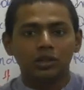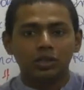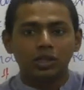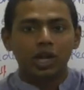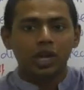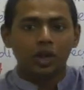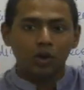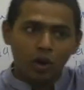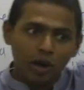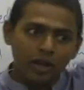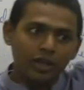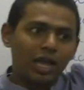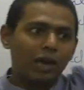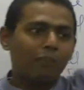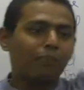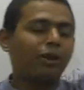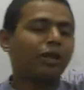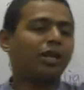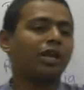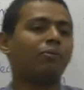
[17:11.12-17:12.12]
That law is
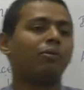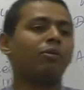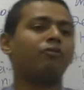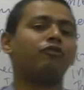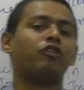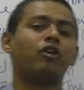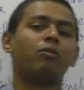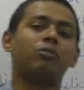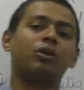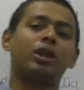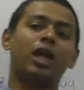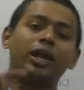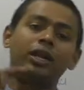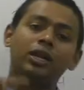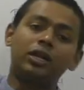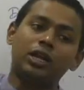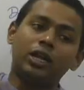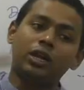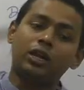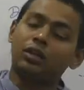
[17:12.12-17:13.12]
applicable from
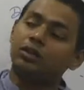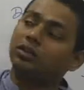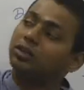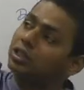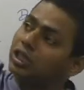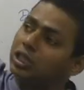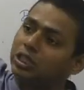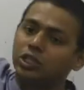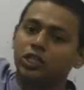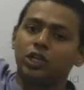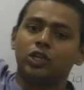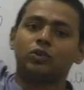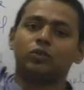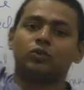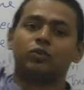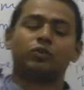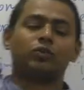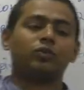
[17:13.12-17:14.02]
1962.